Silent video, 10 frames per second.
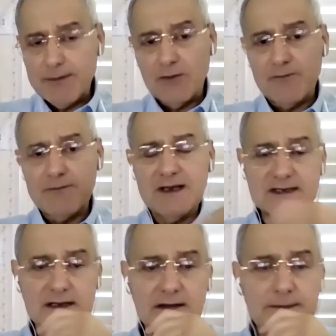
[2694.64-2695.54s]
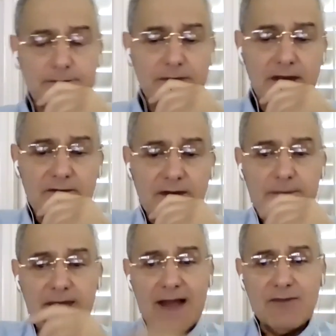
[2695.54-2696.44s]
of medicine
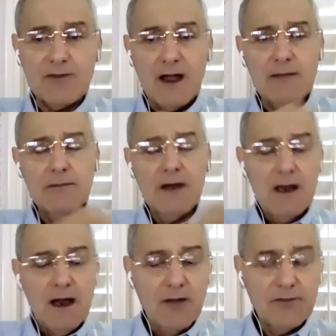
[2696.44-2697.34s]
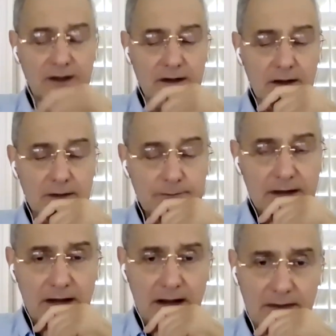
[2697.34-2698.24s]
from that time until
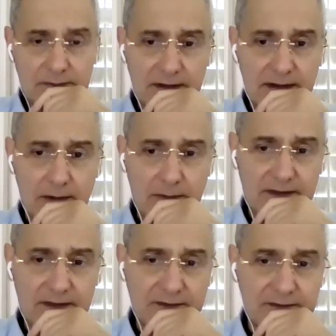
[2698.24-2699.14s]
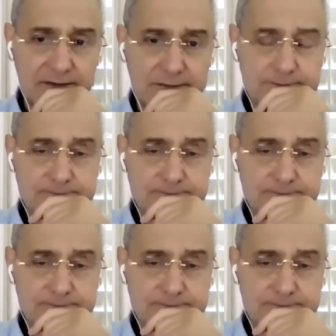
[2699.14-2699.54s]
nowadays.